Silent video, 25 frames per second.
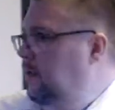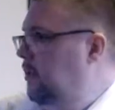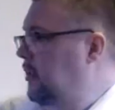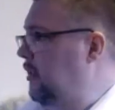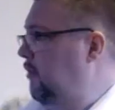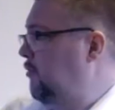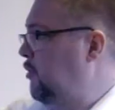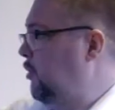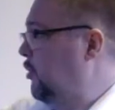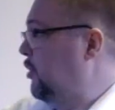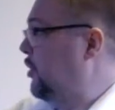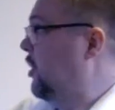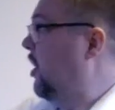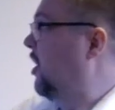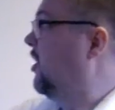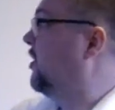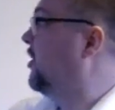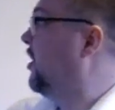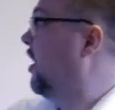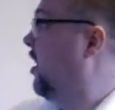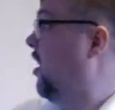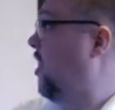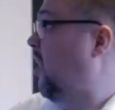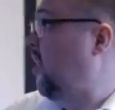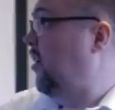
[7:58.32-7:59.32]
Gives you a chance
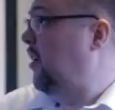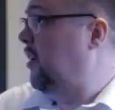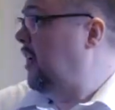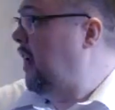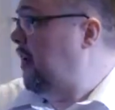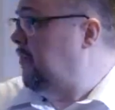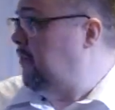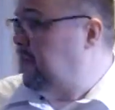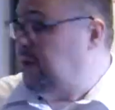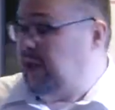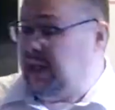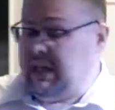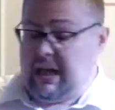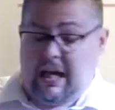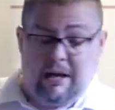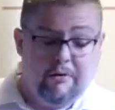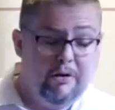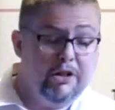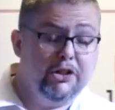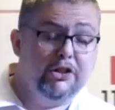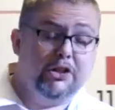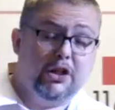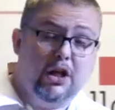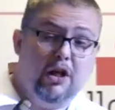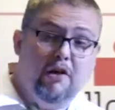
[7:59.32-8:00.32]
to learn everything there
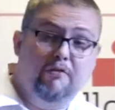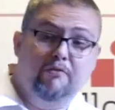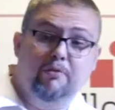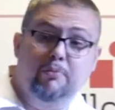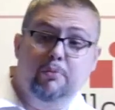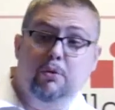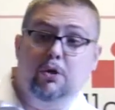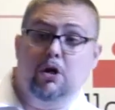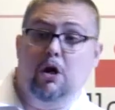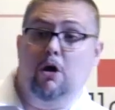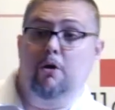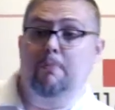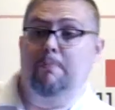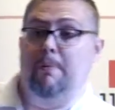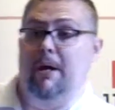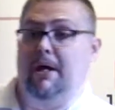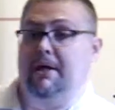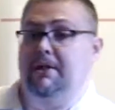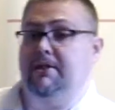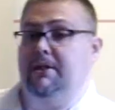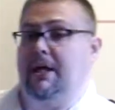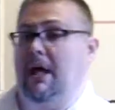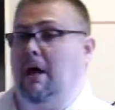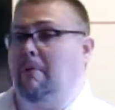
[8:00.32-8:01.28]
is to learn from your code base.